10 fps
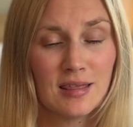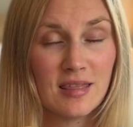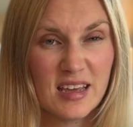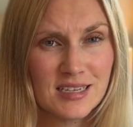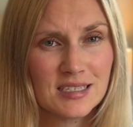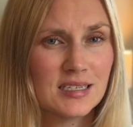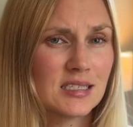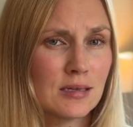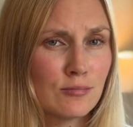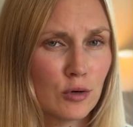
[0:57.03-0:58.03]
This is
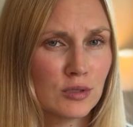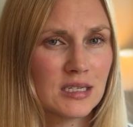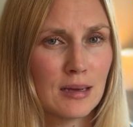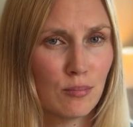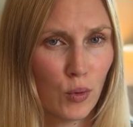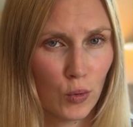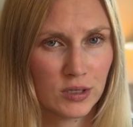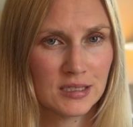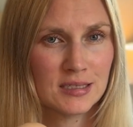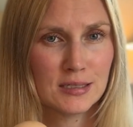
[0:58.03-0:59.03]
the most
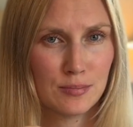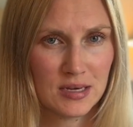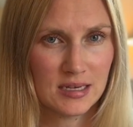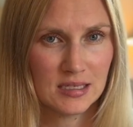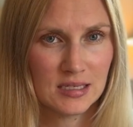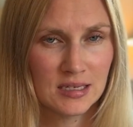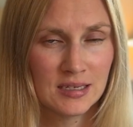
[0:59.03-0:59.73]
important piece.